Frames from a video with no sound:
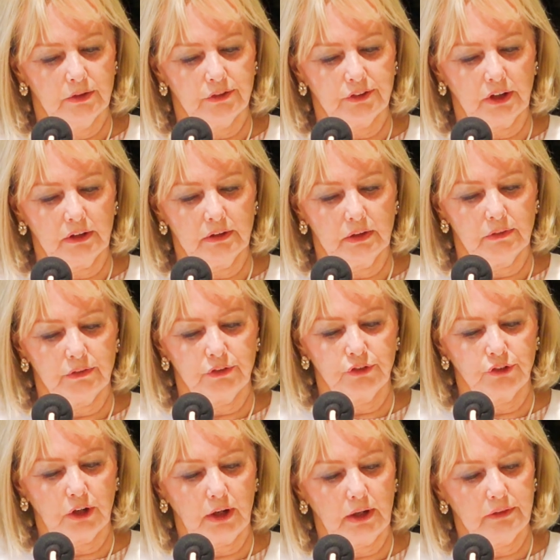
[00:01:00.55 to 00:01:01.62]
son of
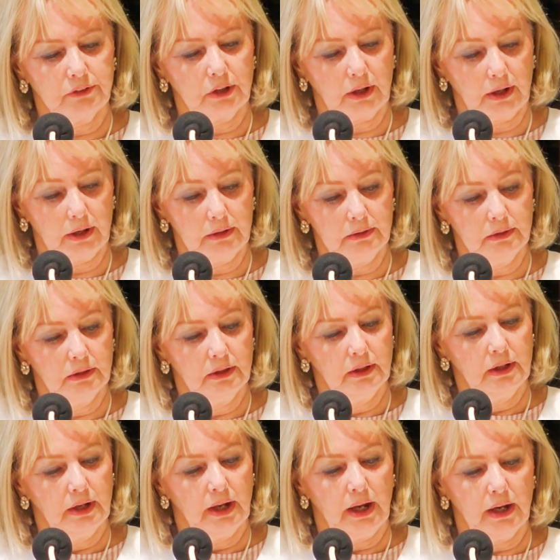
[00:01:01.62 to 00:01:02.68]
Shealtiel,
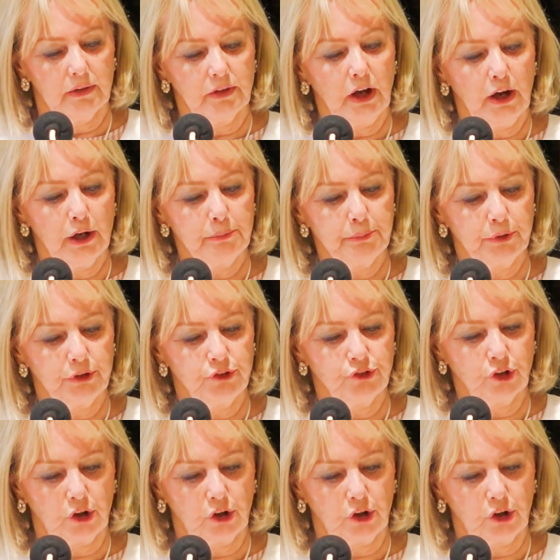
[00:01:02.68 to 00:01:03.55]
and the high priest